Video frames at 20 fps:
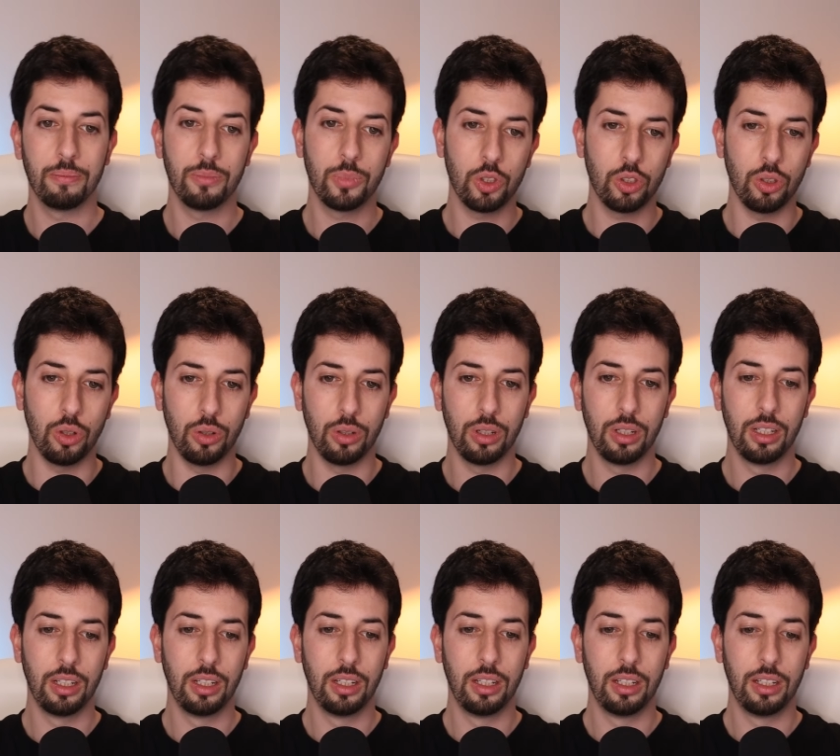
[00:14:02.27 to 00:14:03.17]
So
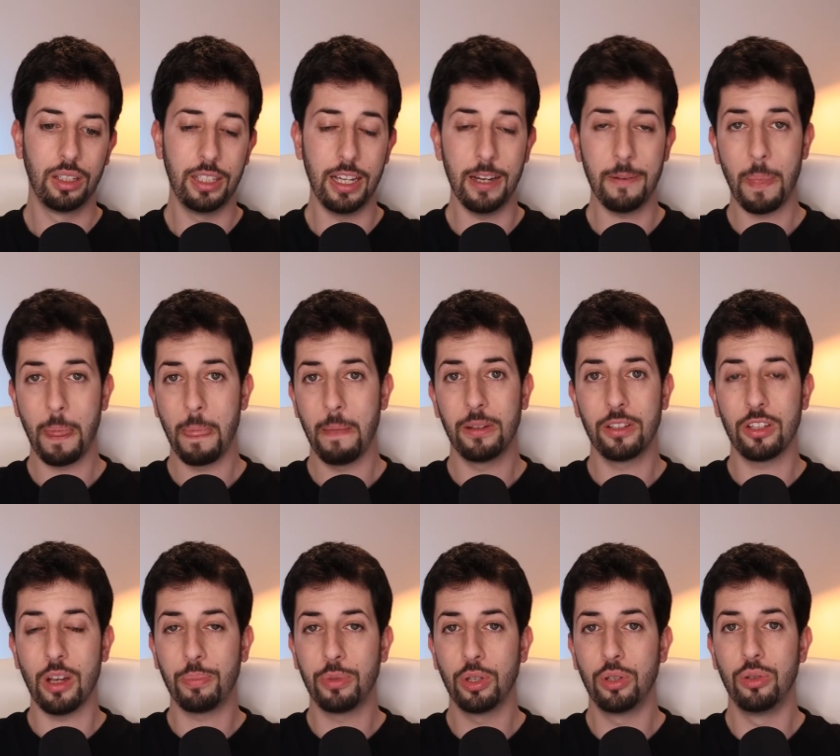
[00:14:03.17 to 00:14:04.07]
yeah, it's
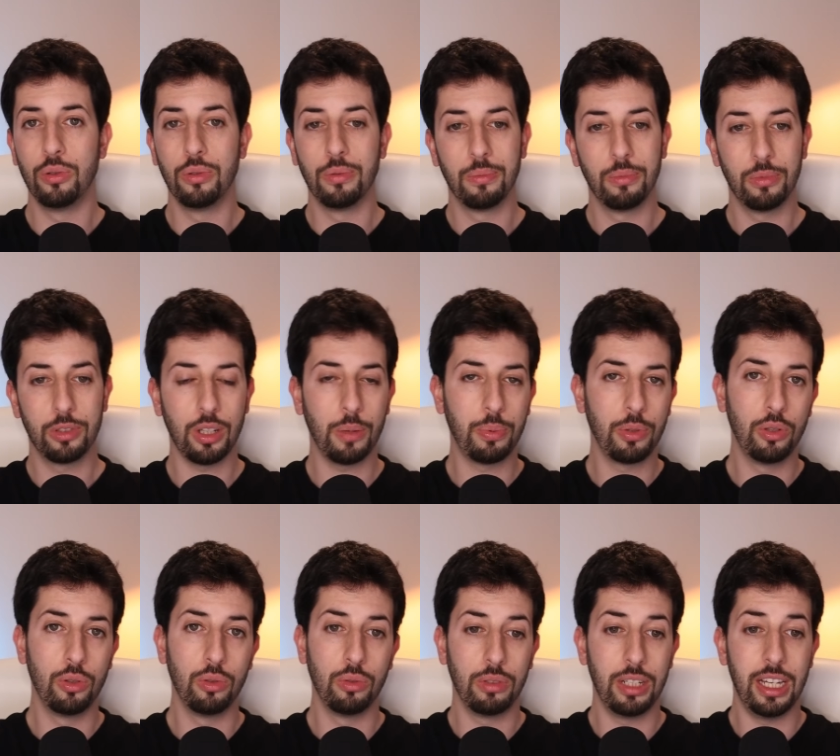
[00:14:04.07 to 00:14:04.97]
up to you. It's up to
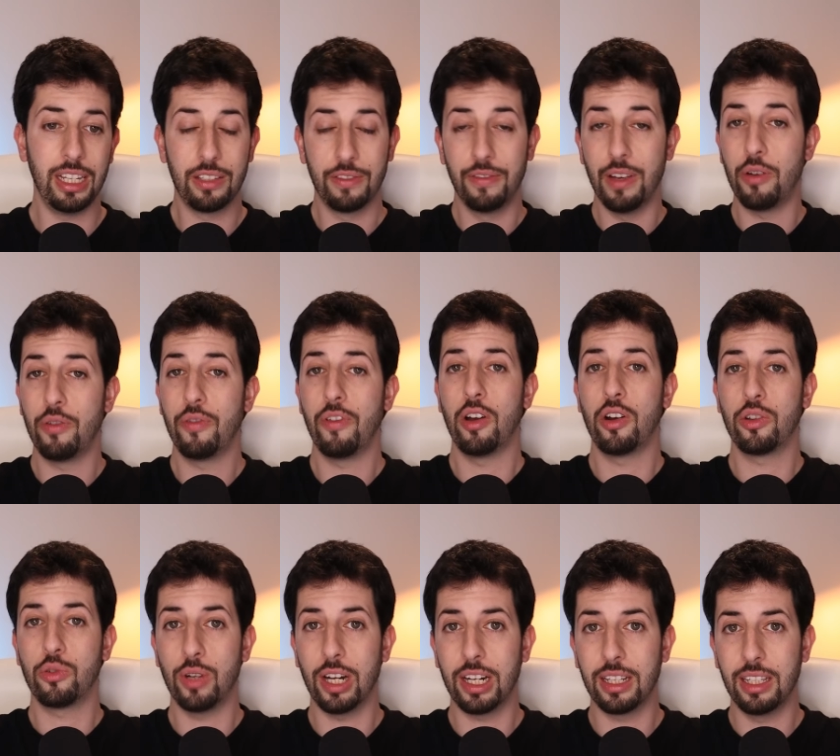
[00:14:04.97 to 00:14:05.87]
you. It's very, very
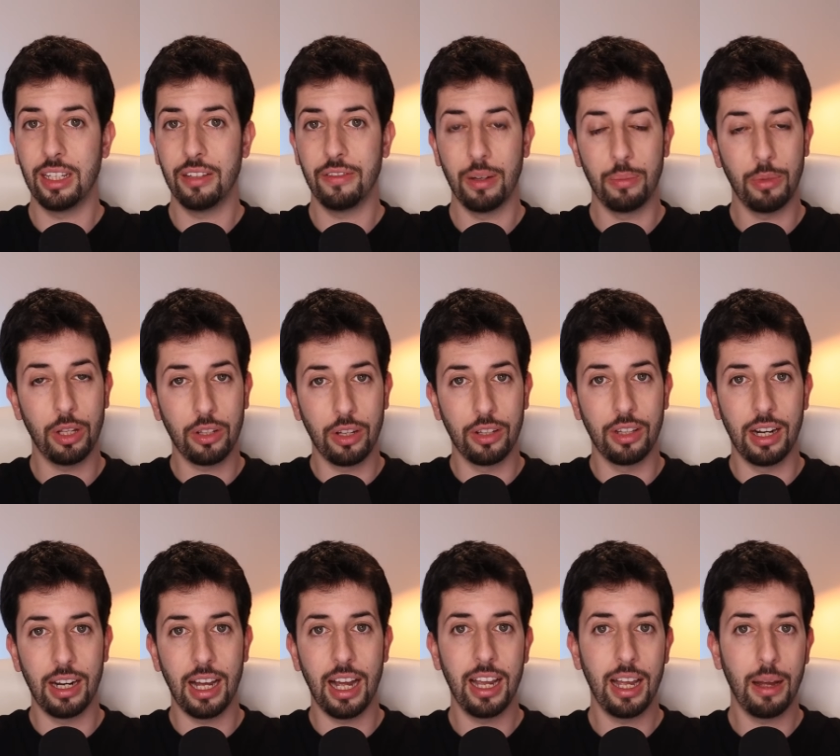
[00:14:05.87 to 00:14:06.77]
attractive. I'm not going to
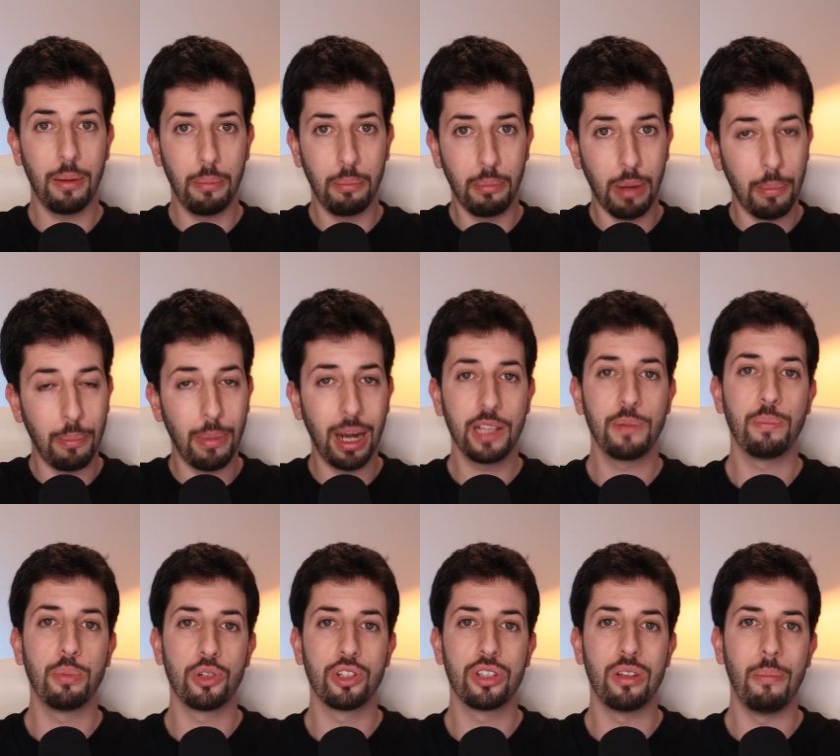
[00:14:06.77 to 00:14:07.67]
lie. I might
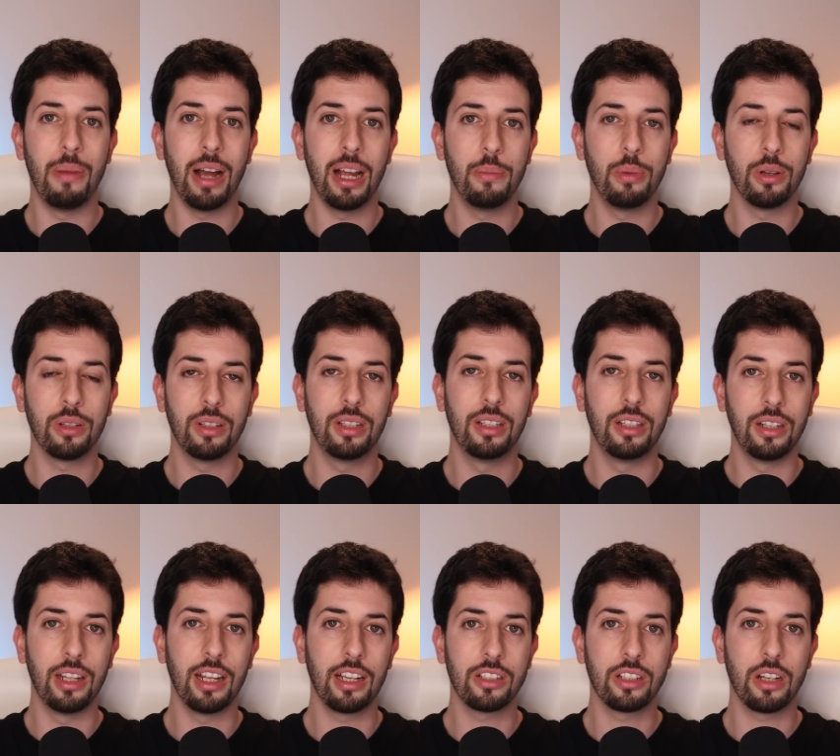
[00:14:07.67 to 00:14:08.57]
push the buy button in
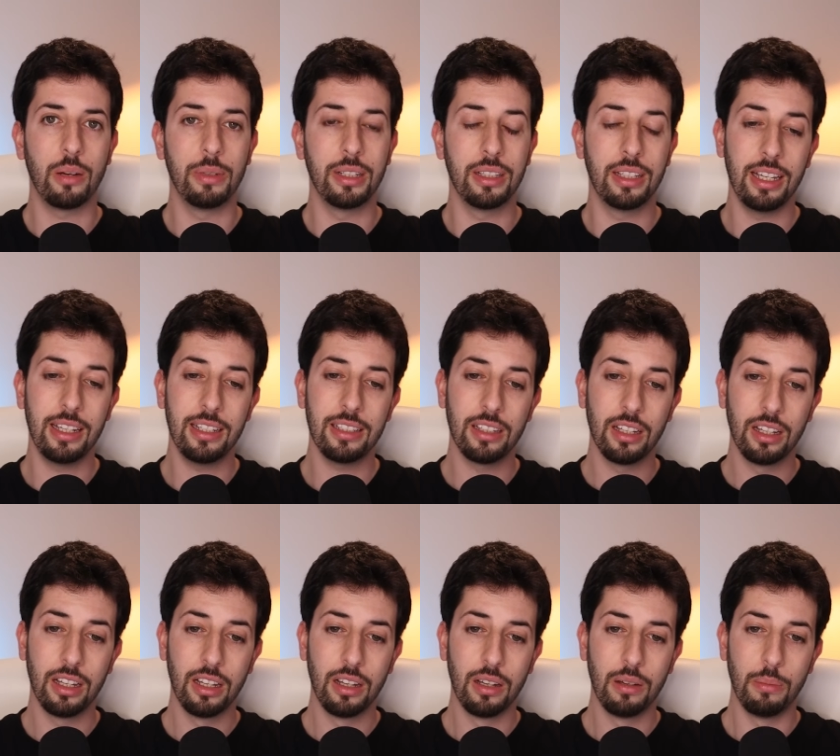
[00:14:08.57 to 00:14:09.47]
the next coming days,
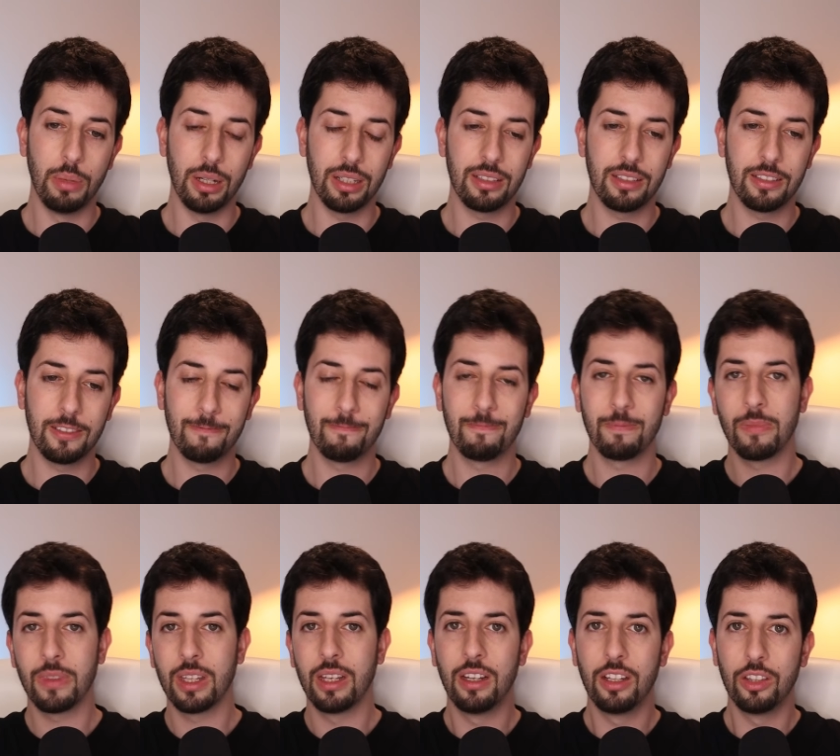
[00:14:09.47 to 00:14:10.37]
but
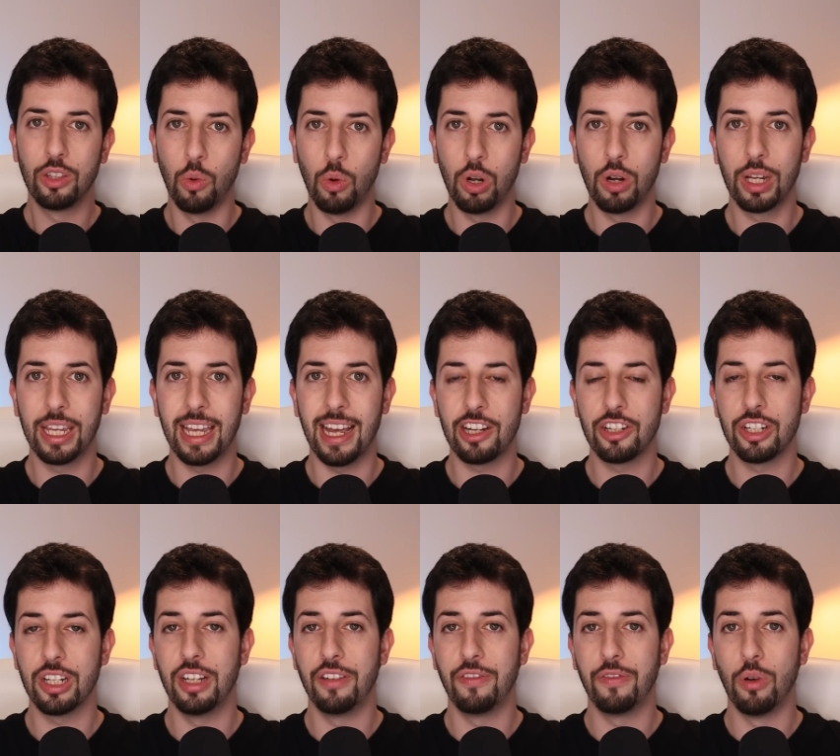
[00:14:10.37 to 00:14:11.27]
don't want to catch
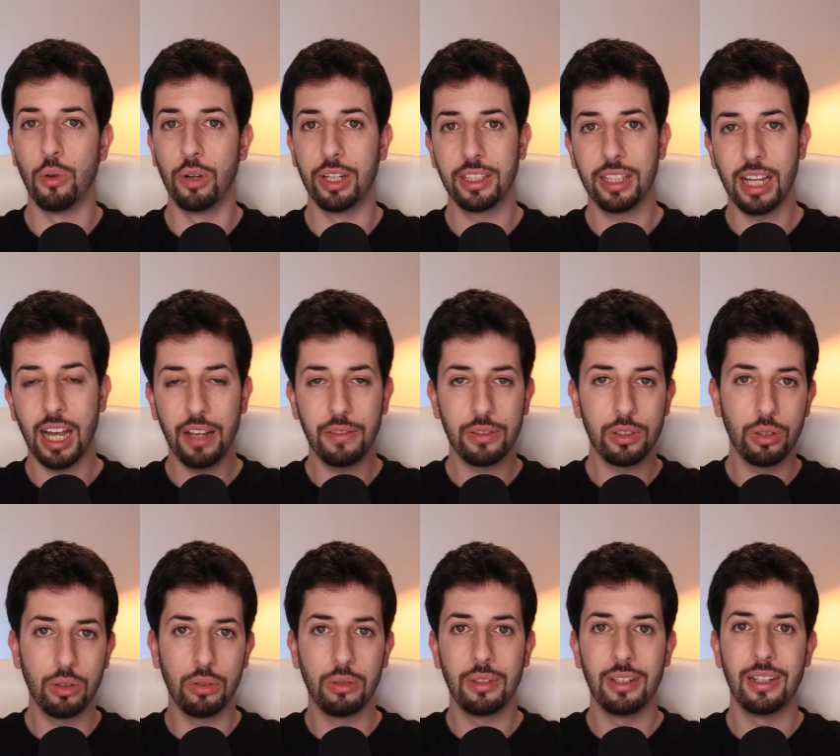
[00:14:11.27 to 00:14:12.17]
a falling knife.
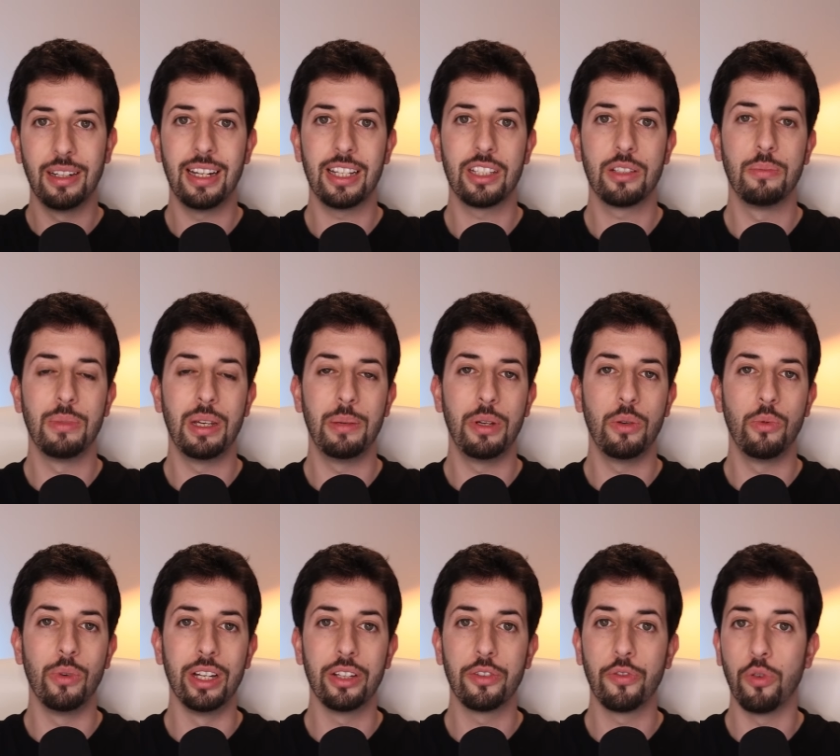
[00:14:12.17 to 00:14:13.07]
So let's maybe
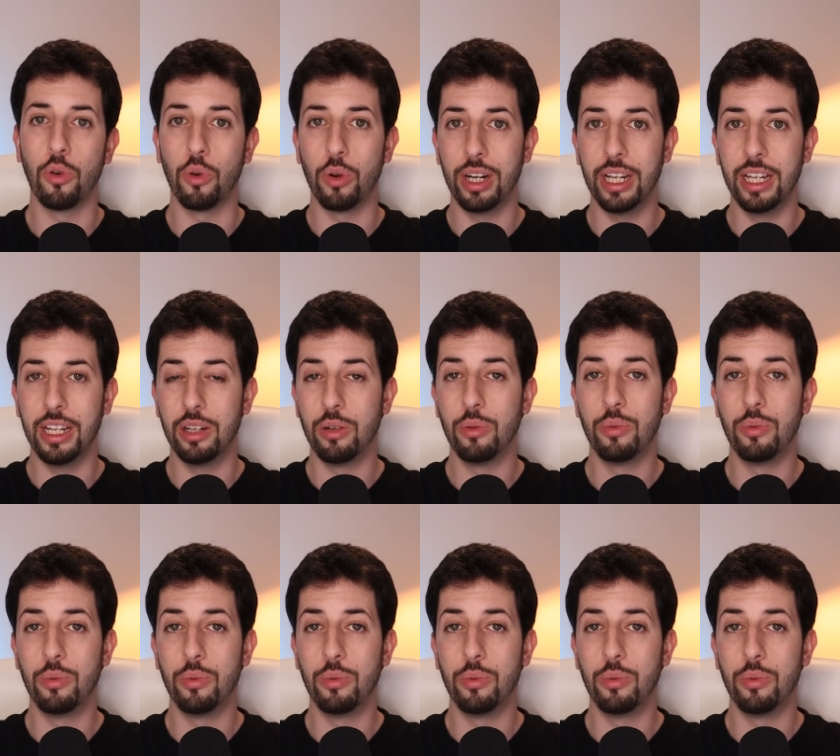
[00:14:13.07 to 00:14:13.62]
wait for a